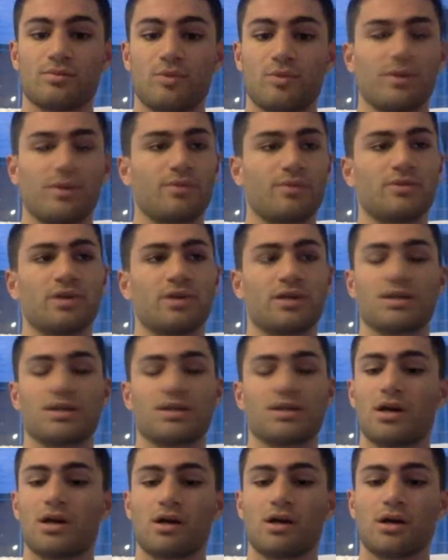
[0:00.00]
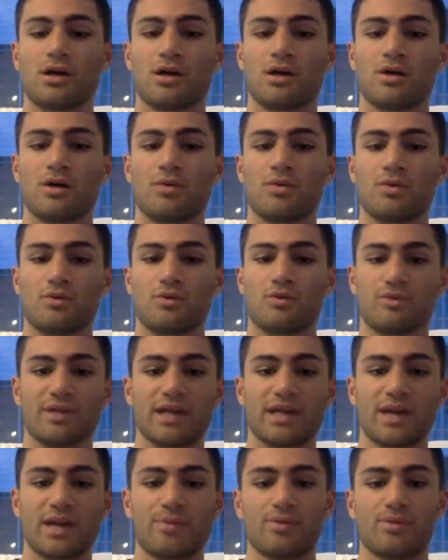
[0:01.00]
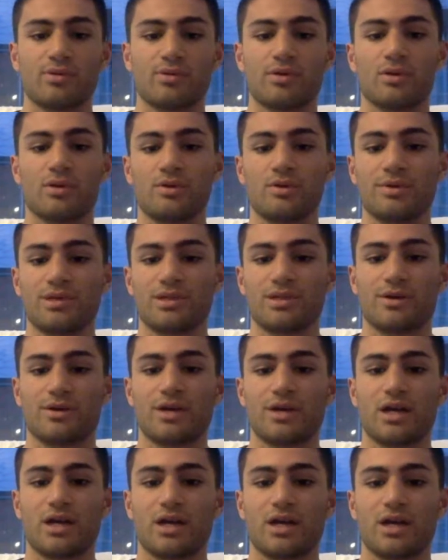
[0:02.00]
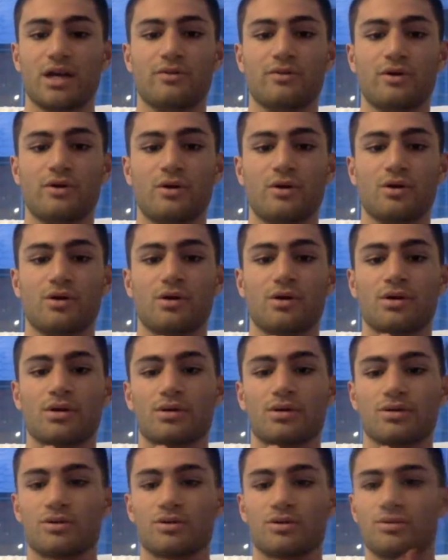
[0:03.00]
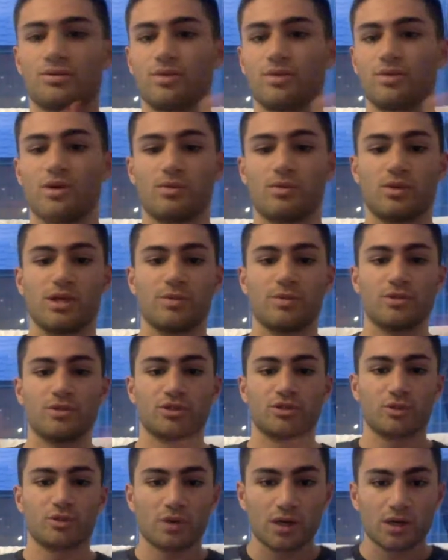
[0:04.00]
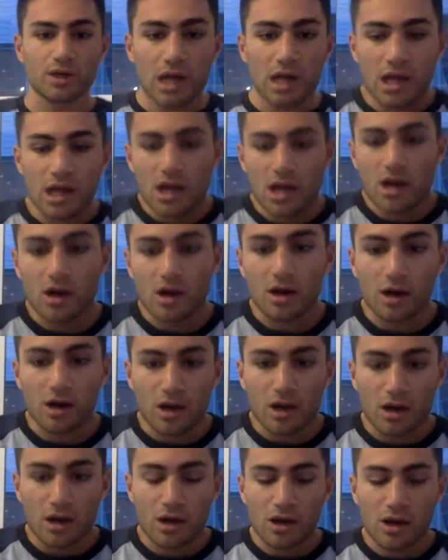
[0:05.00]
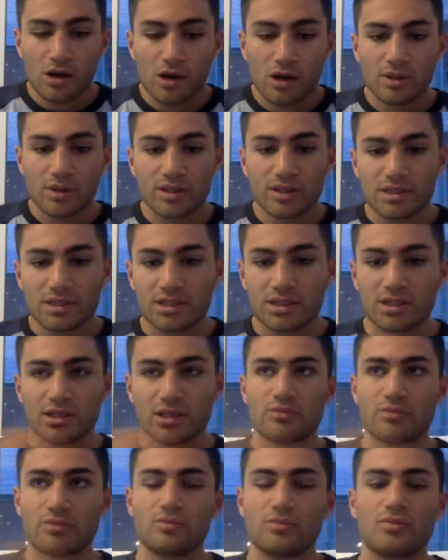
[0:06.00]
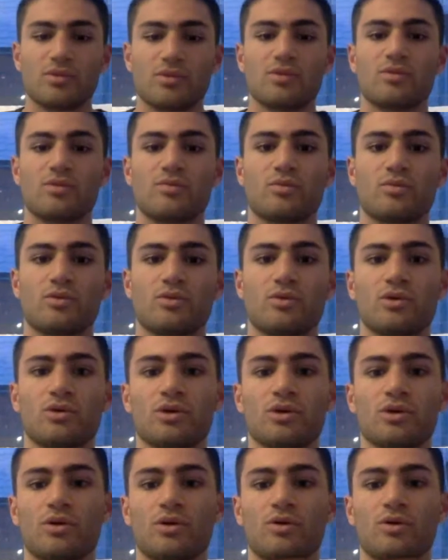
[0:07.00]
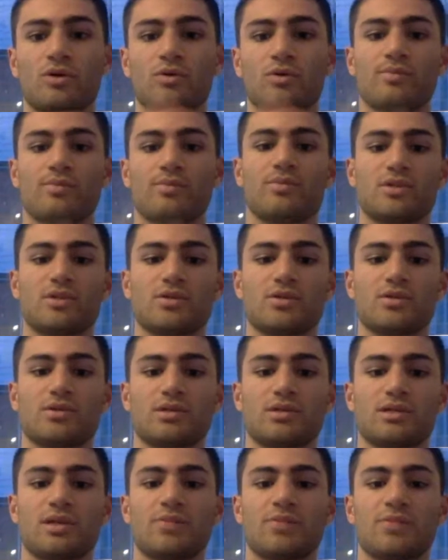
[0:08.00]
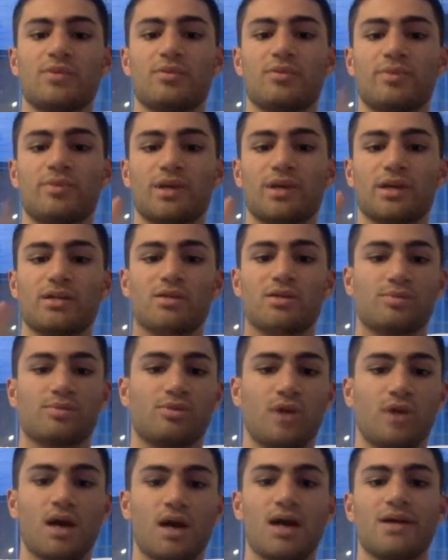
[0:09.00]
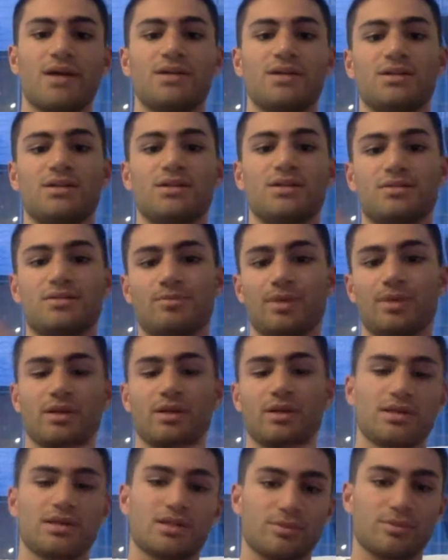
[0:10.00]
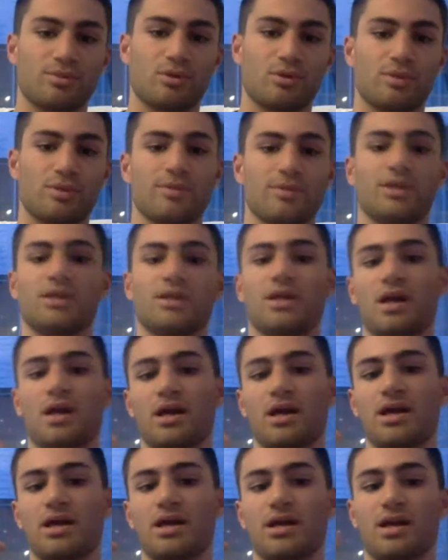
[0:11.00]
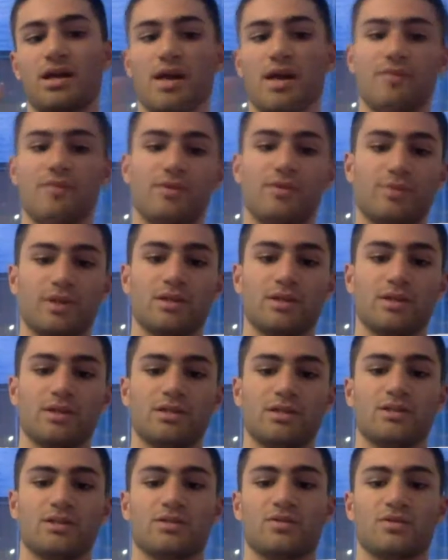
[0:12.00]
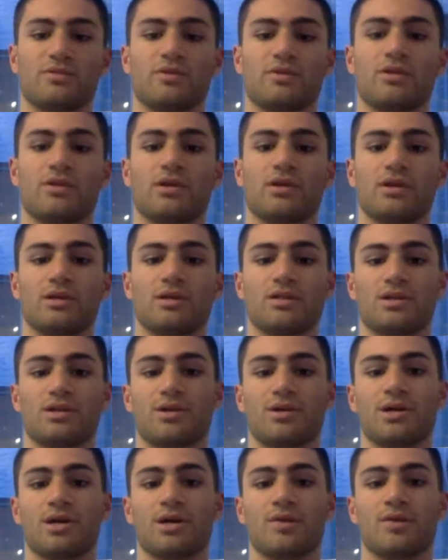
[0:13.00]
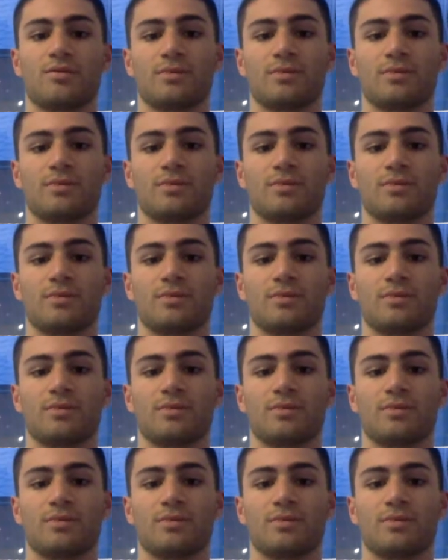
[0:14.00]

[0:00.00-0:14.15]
are we up to next? We'll recap a little bit of Serie A so far. We'll keep it short. Let's see. We'll go to Seb. Your biggest surprise, biggest disappointment, and MVP of the season so far in Serie A.